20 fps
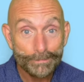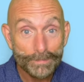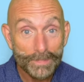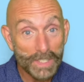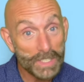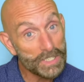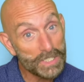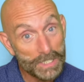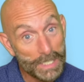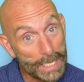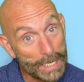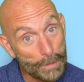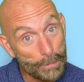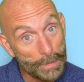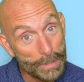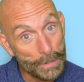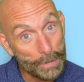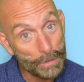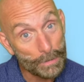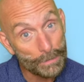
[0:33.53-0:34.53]
the
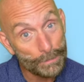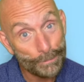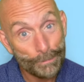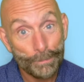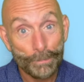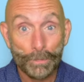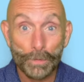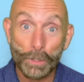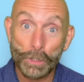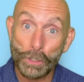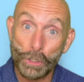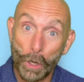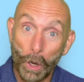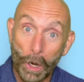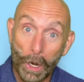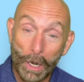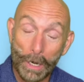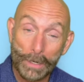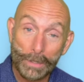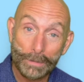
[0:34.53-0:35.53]
centimeter, the
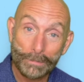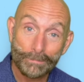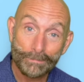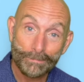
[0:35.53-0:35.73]
yard,